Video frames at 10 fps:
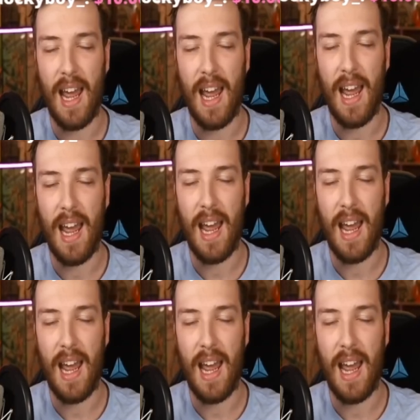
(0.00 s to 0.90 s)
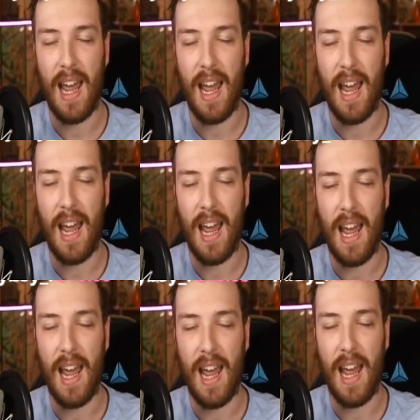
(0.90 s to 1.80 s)

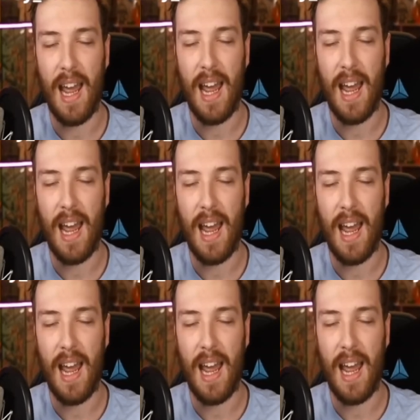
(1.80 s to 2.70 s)
No one is speaking in this clip.